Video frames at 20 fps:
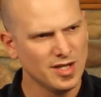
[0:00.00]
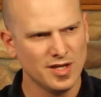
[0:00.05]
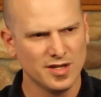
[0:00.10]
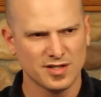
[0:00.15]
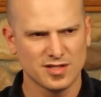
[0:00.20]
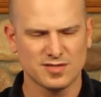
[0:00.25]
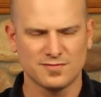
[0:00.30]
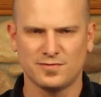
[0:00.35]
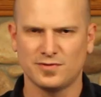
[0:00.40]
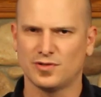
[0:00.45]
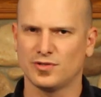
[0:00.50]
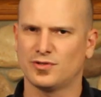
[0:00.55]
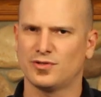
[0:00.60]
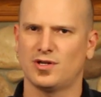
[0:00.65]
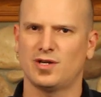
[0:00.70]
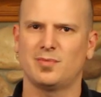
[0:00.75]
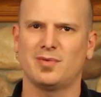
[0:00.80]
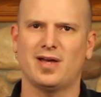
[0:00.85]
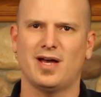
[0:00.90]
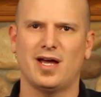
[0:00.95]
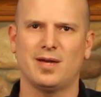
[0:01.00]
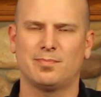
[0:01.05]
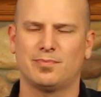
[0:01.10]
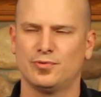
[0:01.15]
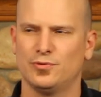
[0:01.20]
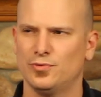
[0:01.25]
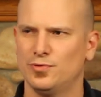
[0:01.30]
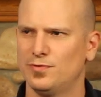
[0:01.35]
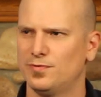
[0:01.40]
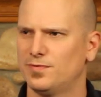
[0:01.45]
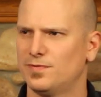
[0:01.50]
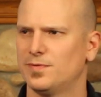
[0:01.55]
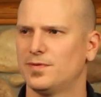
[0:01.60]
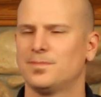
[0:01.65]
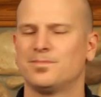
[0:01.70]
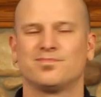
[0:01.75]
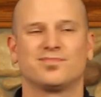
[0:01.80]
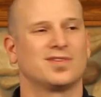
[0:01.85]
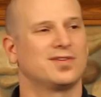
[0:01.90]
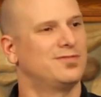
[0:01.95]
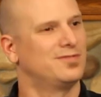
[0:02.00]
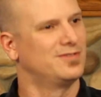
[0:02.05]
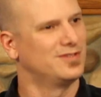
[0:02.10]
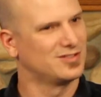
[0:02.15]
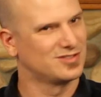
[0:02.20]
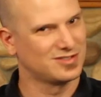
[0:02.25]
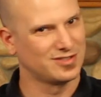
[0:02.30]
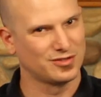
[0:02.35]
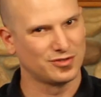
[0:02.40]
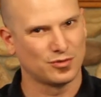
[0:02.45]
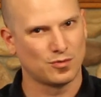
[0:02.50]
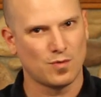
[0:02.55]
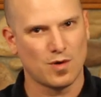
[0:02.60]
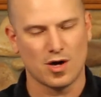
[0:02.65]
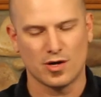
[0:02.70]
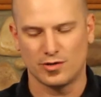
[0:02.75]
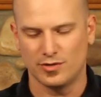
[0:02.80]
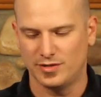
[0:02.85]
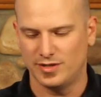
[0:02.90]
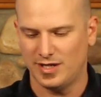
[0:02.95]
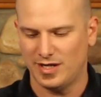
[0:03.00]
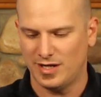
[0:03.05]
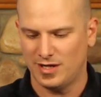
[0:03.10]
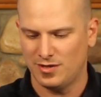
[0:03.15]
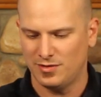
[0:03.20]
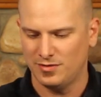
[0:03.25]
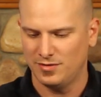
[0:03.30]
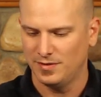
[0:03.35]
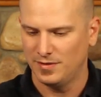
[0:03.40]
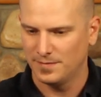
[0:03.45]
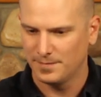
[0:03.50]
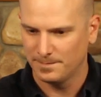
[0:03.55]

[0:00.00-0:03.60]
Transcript: Doesn't feel incredibly high proof. Feels a little watered down.